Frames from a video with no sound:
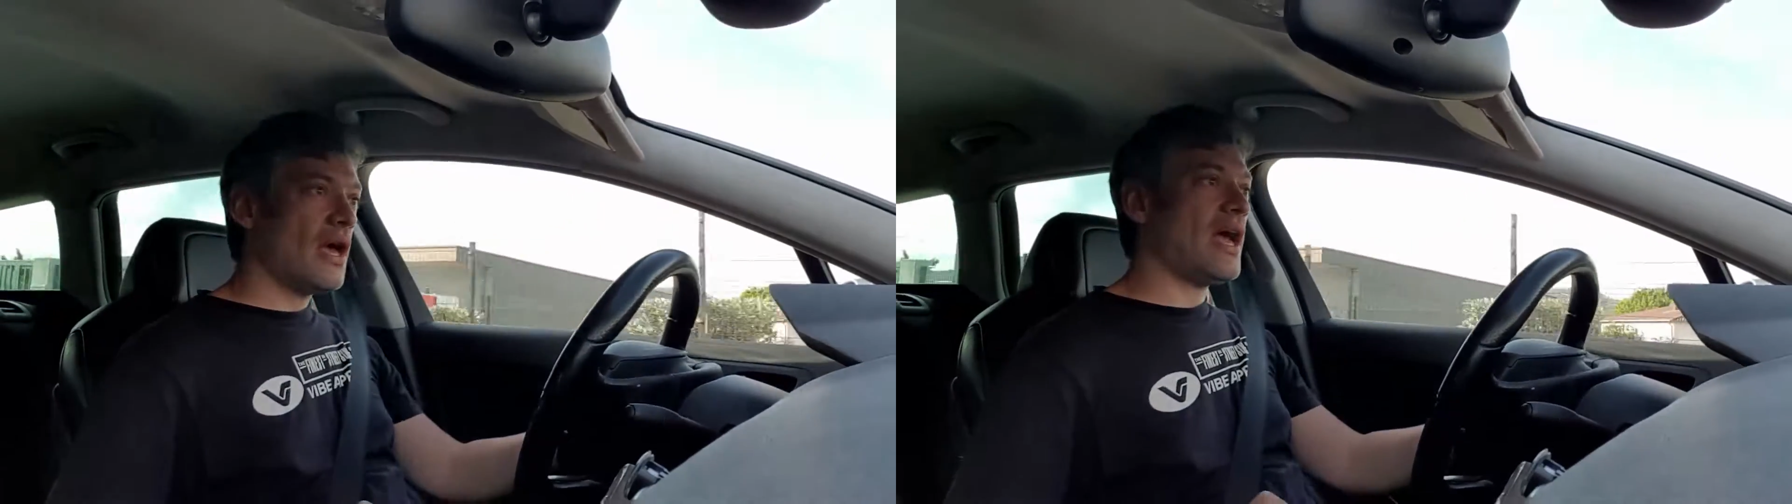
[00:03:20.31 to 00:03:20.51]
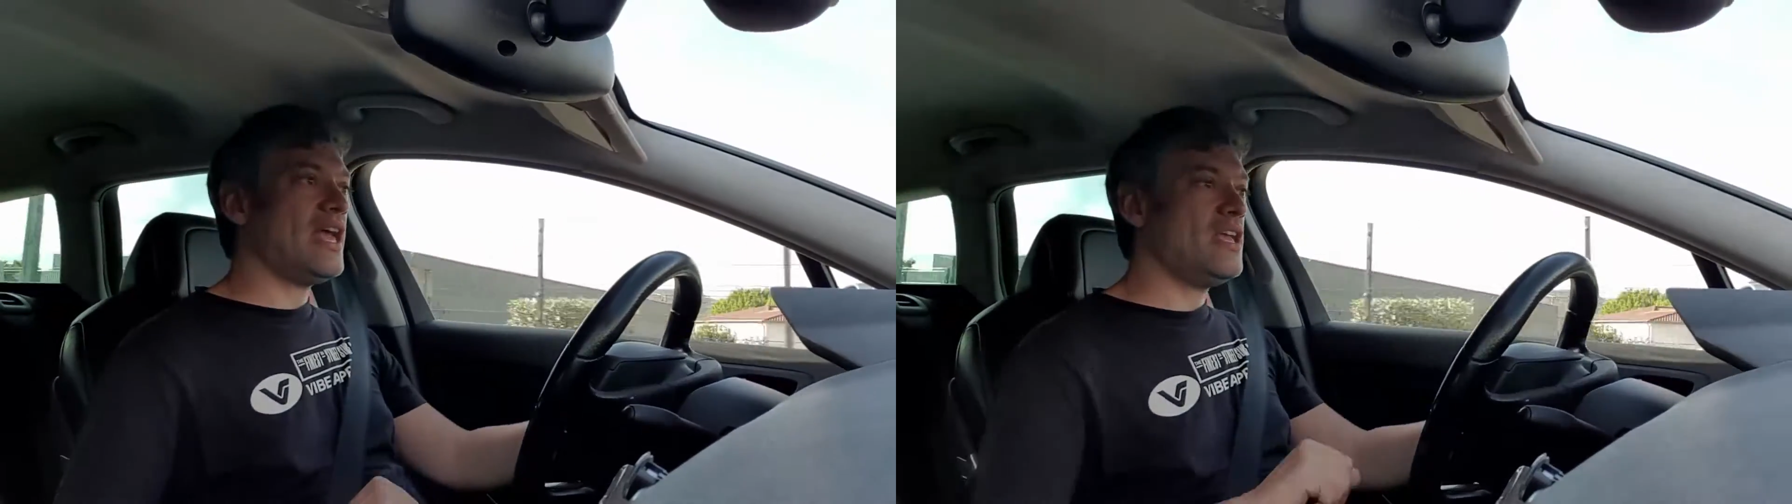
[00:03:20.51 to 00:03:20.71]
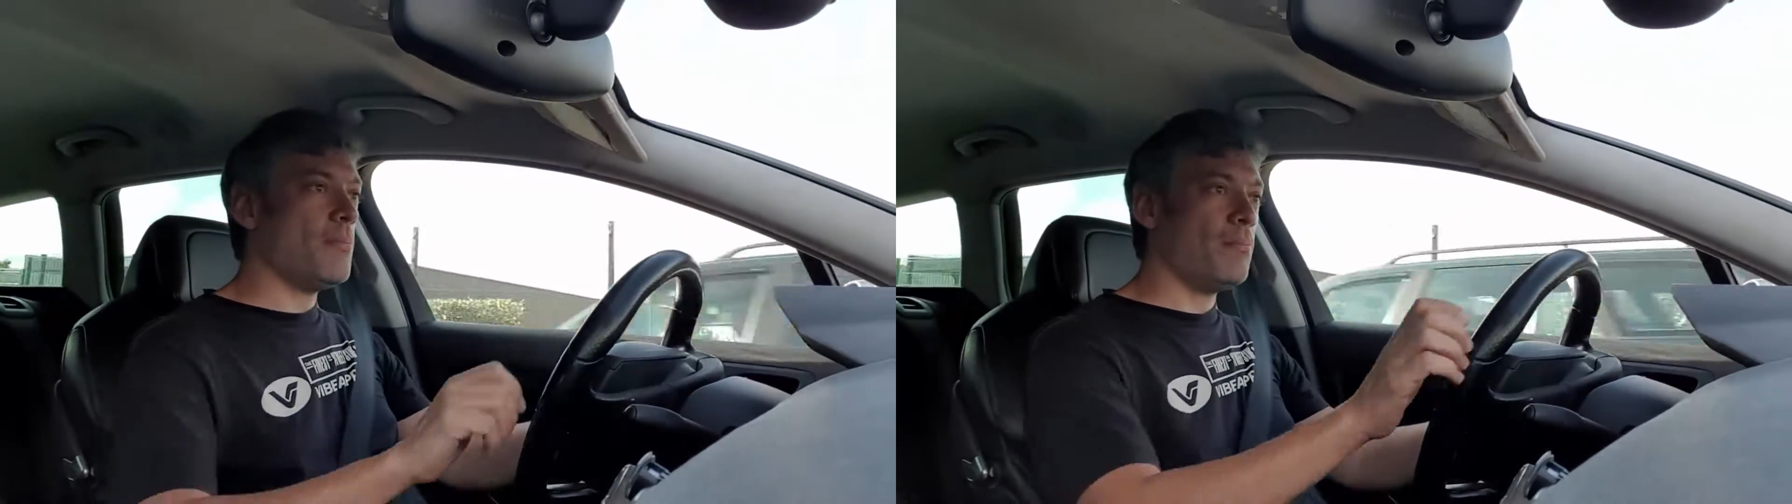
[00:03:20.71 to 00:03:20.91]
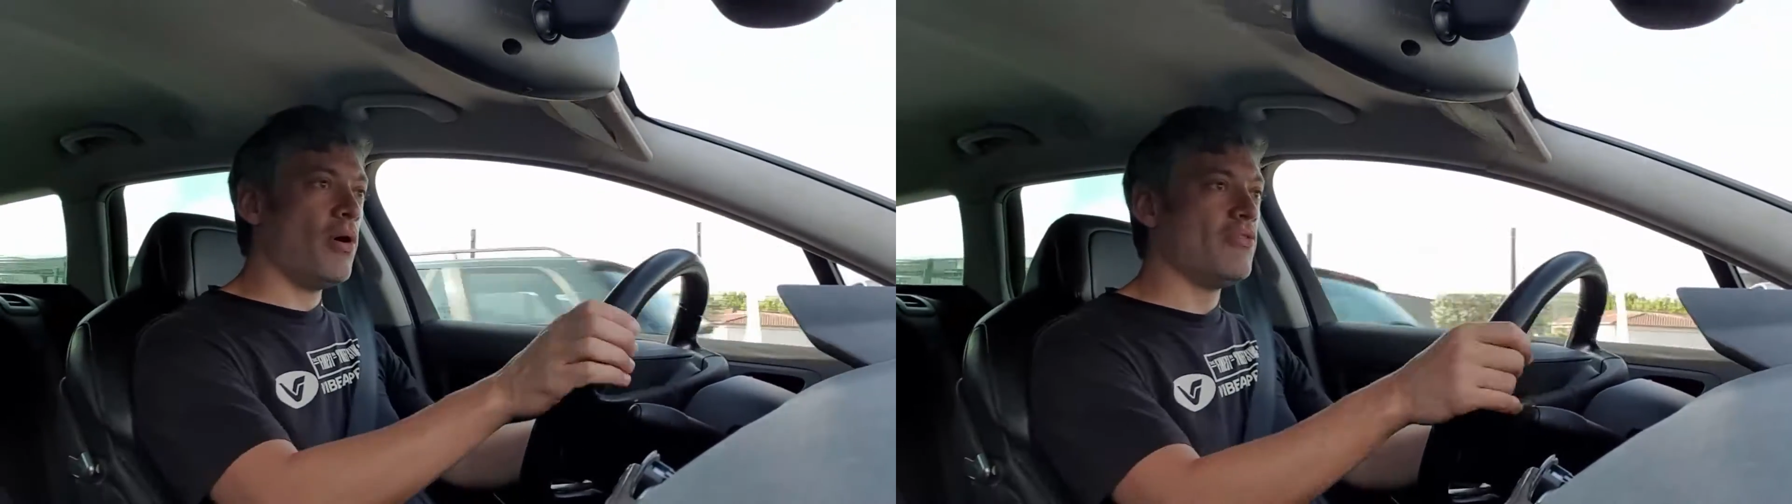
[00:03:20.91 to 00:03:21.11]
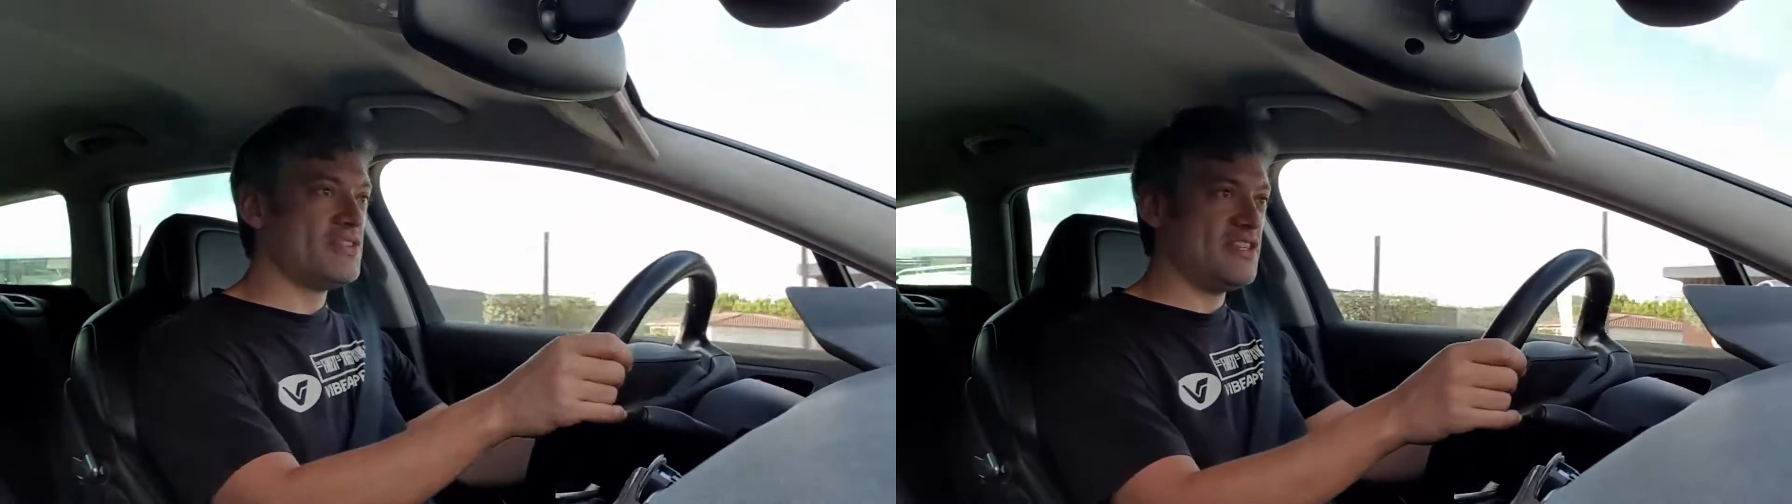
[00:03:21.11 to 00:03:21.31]
a
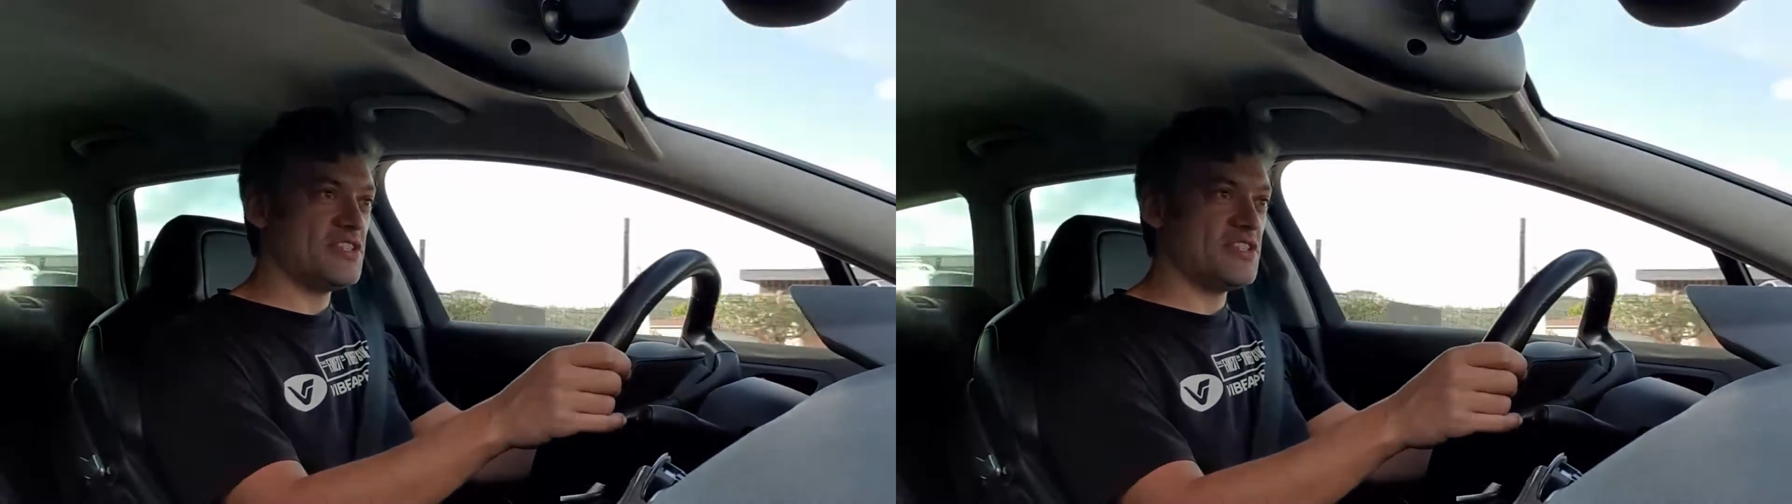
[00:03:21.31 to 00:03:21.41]
poverty